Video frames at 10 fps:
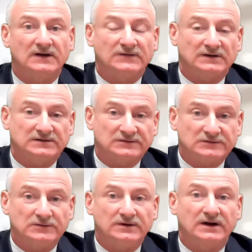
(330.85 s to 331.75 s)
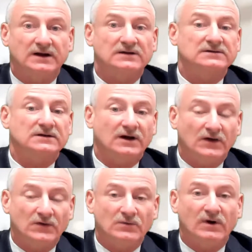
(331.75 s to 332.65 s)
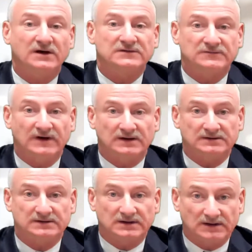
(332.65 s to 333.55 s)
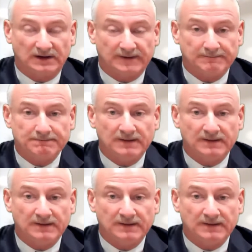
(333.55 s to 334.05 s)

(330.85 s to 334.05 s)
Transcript: that's asserted against an otherwise valid claim.